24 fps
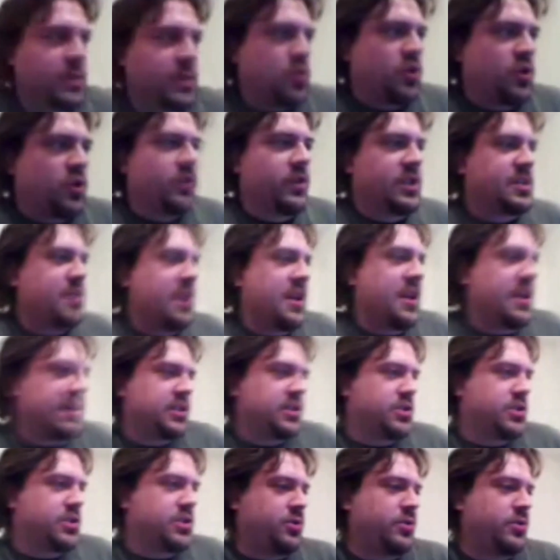was more a
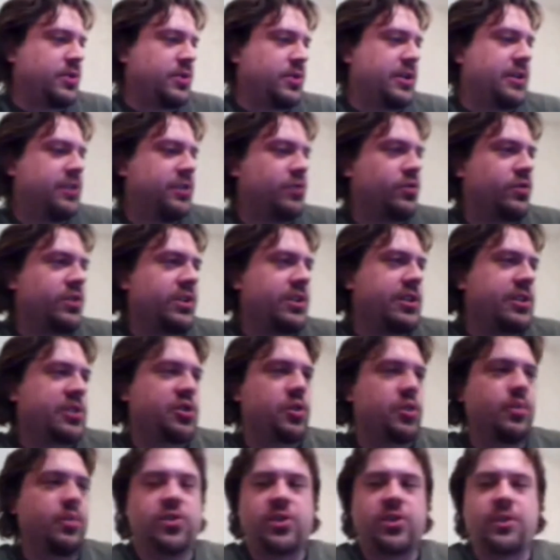response to
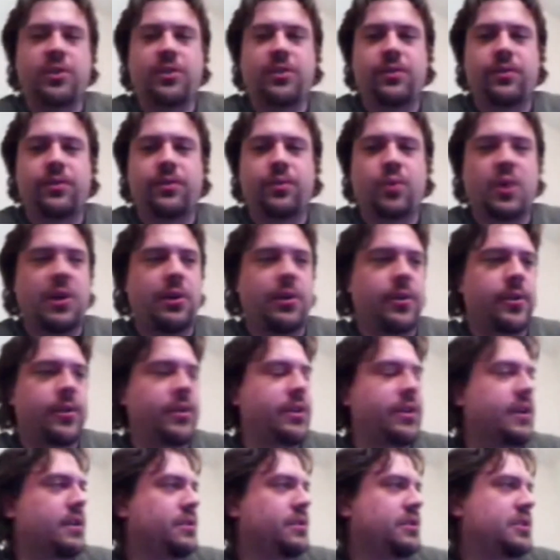redistribution of wealth
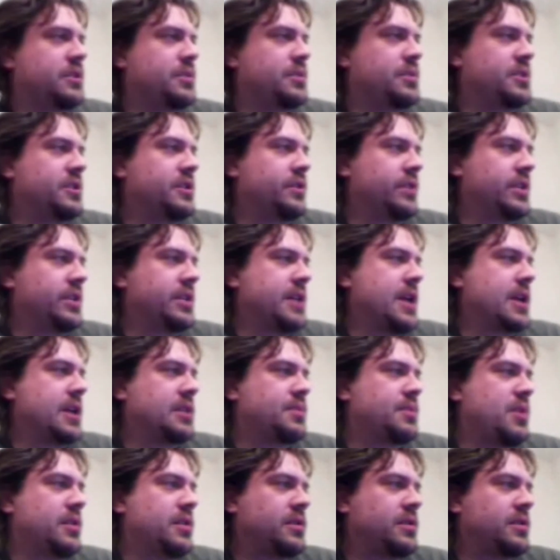and specific
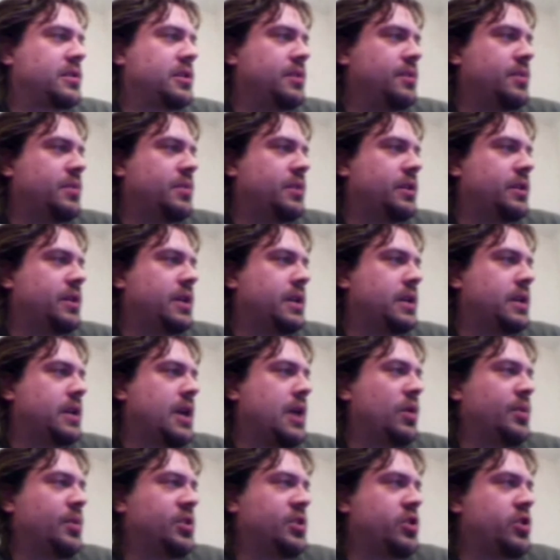tax policy, but
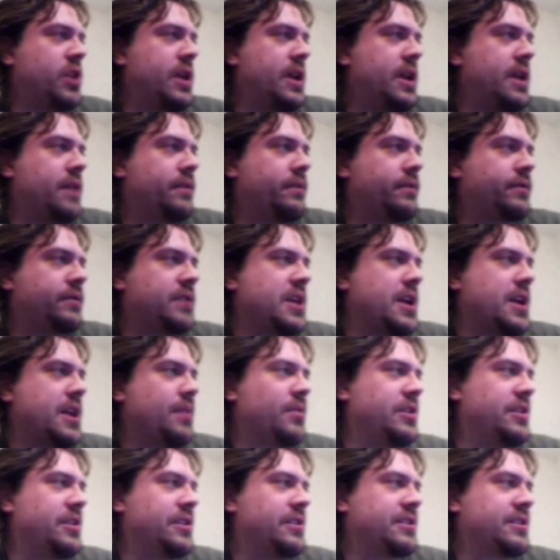I want to be sure I have
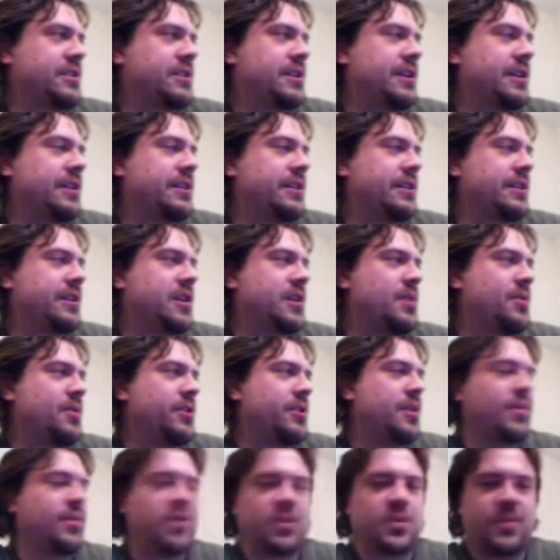time to get in a
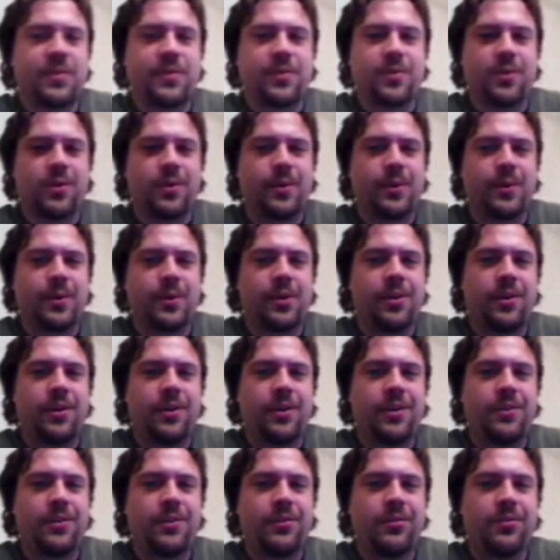couple of numbers before we
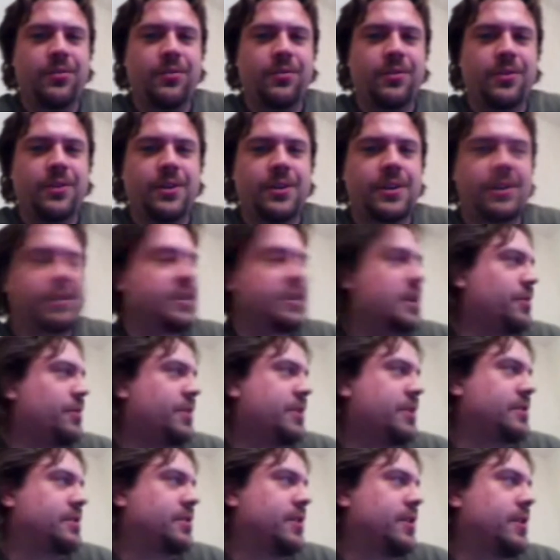tell you
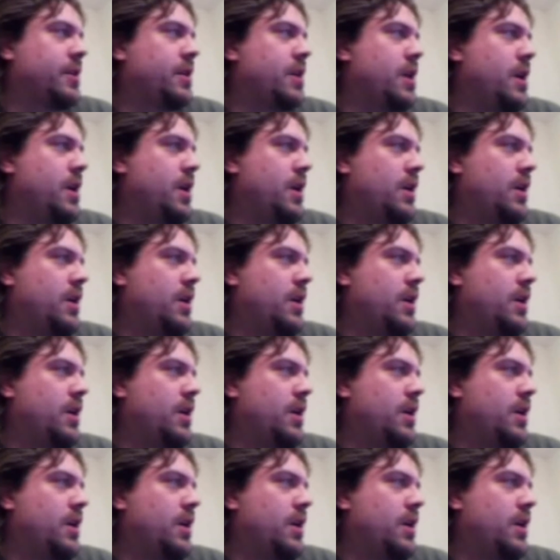if that's all right.